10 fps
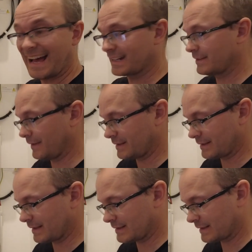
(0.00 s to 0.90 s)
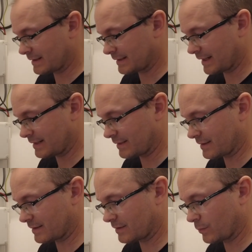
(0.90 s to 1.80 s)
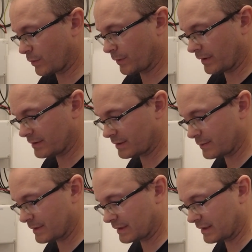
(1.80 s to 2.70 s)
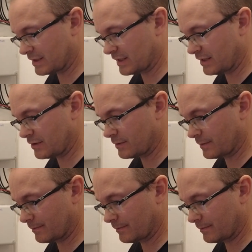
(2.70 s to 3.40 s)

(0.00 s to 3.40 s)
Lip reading: activated as the status. So what we're going to do is continue.